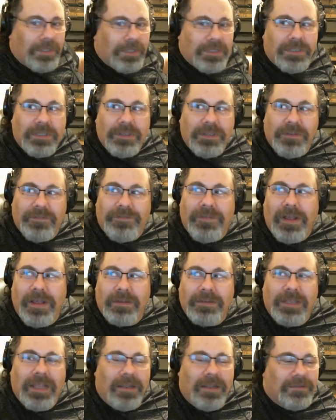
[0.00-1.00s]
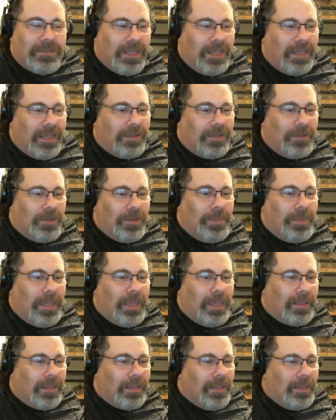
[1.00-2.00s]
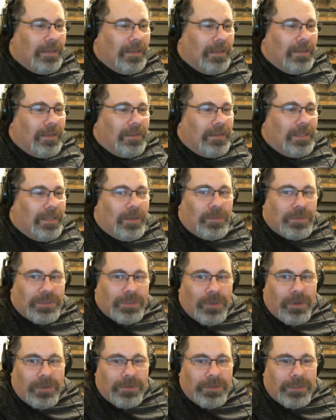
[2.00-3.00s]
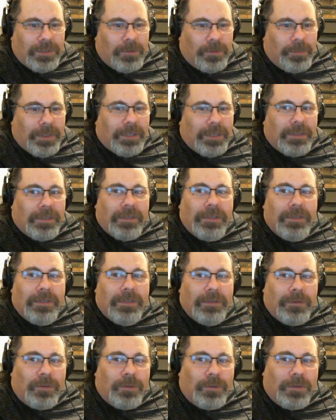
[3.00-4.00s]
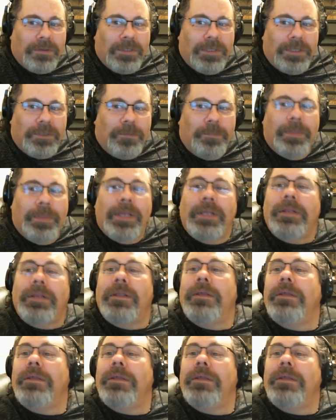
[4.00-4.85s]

that's in the fogged out tank in the back, that one's called Little Bit, or Lil Bit.